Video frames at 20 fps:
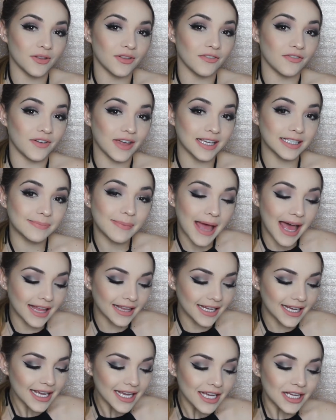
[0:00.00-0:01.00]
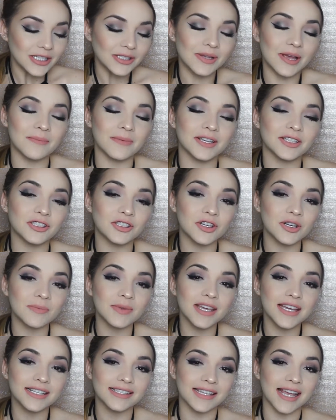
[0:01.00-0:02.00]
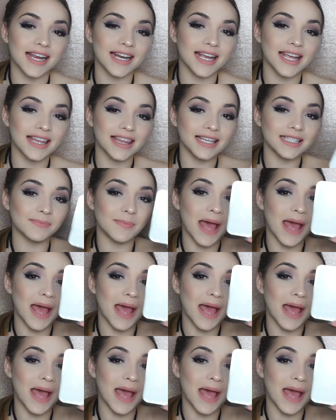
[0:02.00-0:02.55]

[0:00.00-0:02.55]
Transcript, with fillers: the face palette. So I'm extremely excited. This